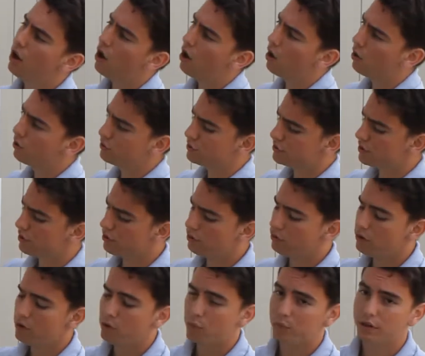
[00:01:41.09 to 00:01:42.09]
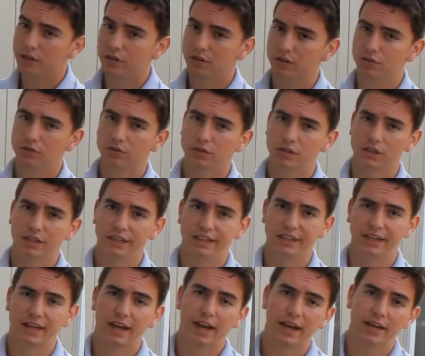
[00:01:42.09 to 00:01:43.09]
Also, we don't
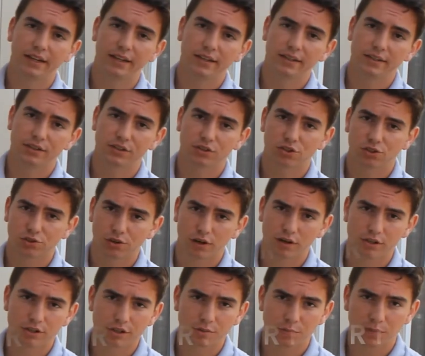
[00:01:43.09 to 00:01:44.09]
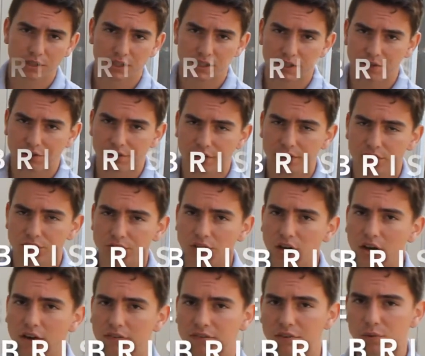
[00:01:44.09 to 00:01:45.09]
clean any construction materials
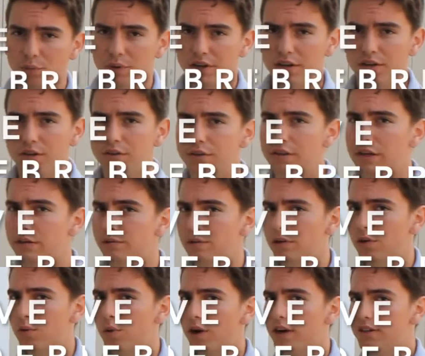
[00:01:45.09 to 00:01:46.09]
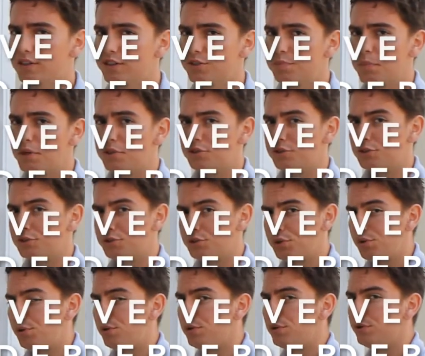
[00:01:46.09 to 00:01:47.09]
off the window that requires special
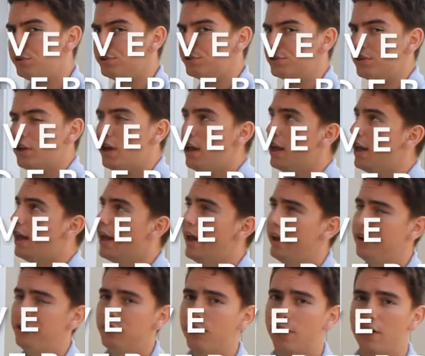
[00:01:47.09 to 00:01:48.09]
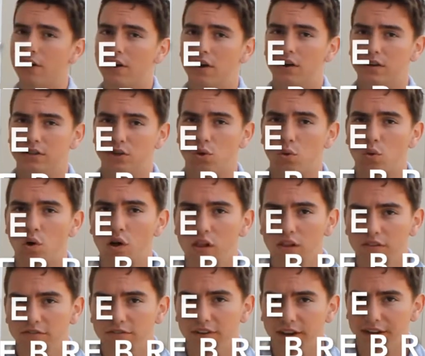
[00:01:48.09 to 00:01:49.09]
tools, and you are not
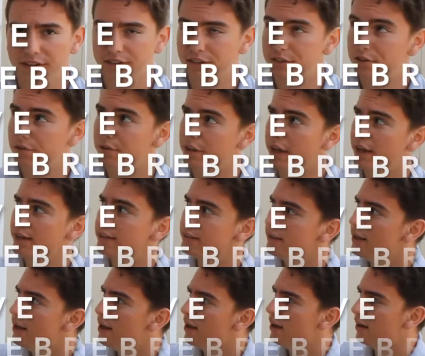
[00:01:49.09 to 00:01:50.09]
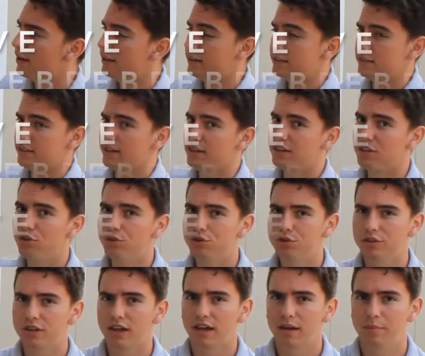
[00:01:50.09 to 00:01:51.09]
qualified to do that. It is a
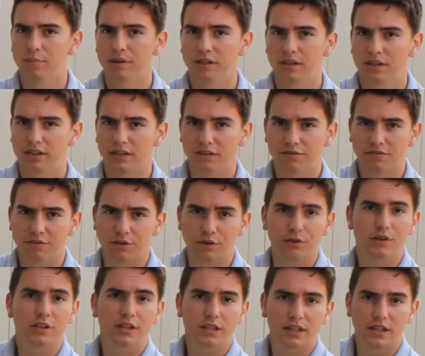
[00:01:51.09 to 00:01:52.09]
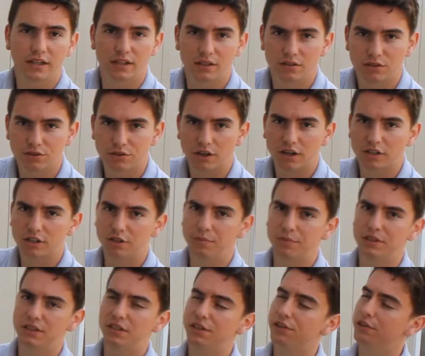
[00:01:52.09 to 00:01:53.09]
huge liability for you to clean construction
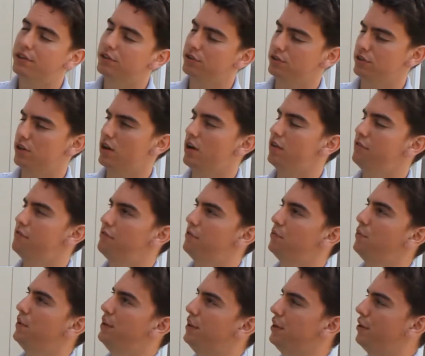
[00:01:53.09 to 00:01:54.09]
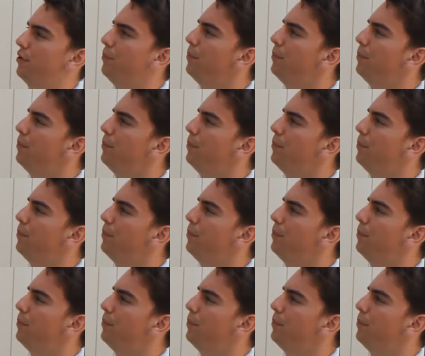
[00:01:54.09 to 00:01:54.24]
materials off of a window.